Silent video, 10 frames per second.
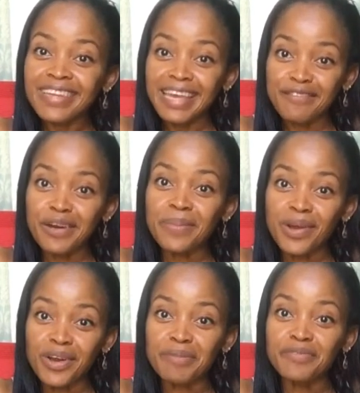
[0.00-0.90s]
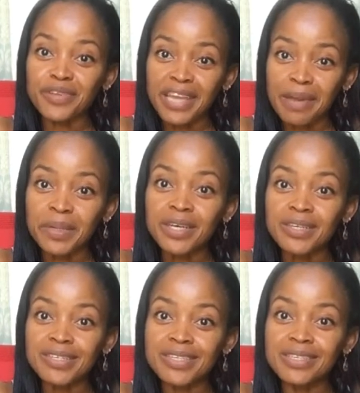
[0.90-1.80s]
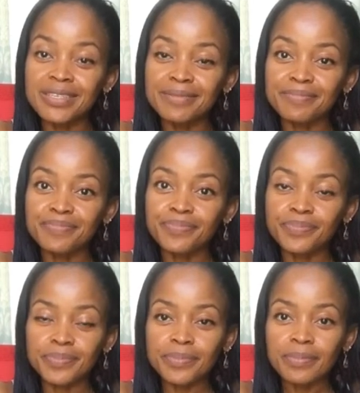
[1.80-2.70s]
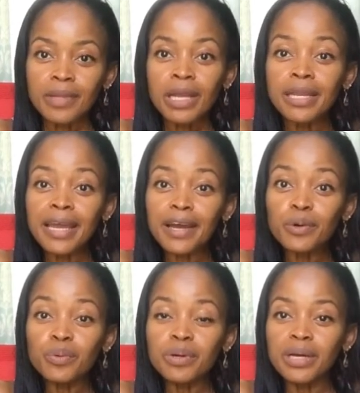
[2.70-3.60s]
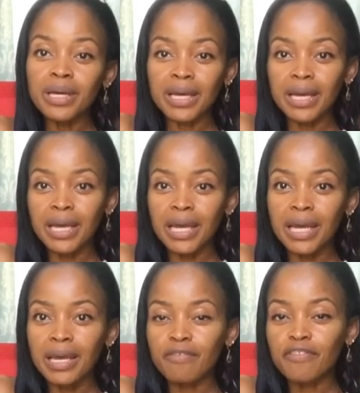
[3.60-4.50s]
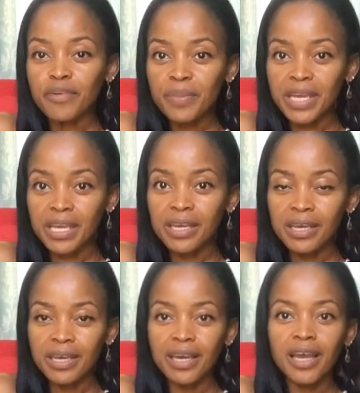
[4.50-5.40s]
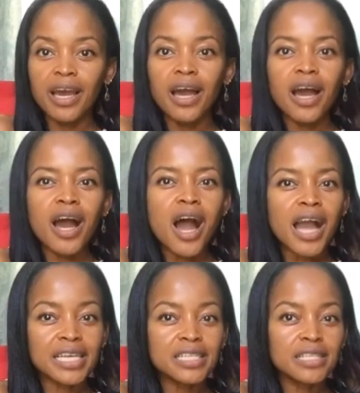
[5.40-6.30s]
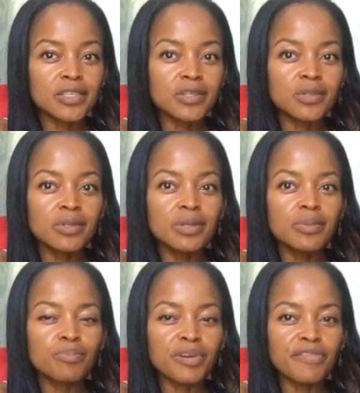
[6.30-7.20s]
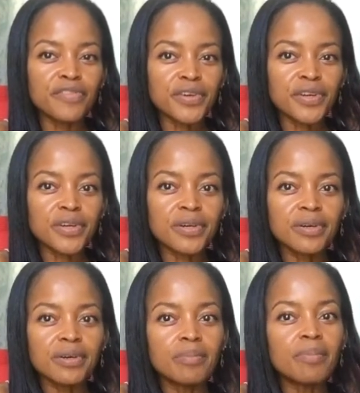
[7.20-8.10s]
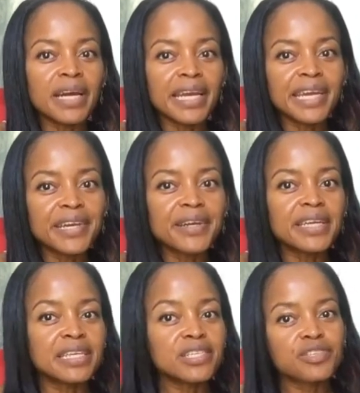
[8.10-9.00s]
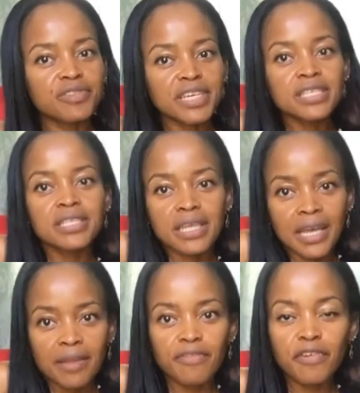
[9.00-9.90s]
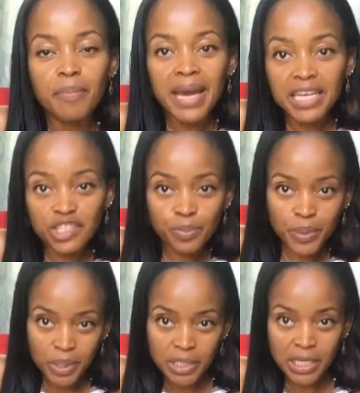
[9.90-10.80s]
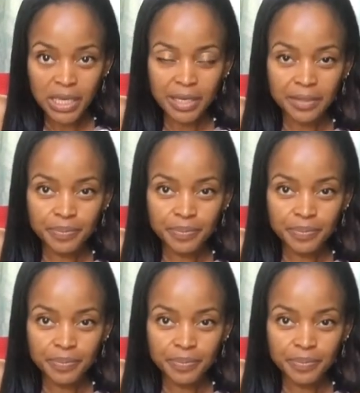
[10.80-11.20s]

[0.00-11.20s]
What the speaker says: give up the harmful chemicals. Now, for me, I still prefer my hair in its straight state for manageability.